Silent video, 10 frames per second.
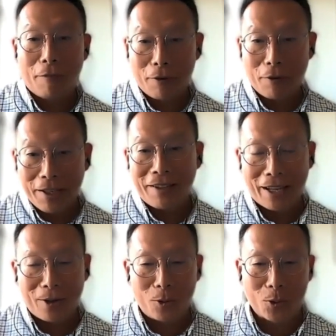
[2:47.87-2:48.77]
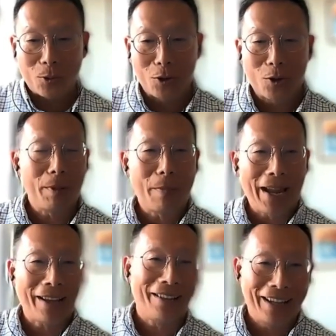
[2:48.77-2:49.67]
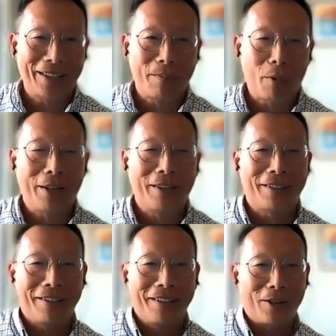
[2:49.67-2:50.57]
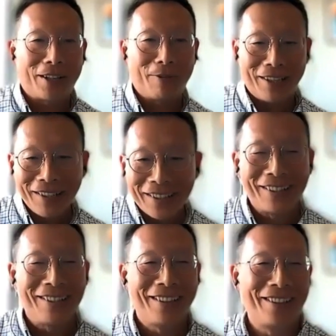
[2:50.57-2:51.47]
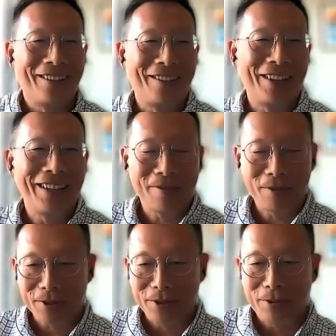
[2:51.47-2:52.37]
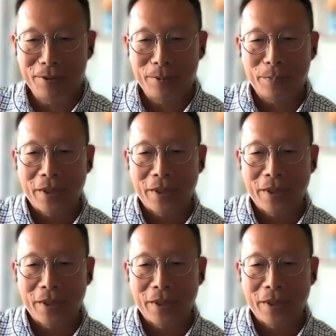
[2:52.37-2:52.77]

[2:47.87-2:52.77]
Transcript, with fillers: hopefully, can also contribute back at some point in, in your career right? So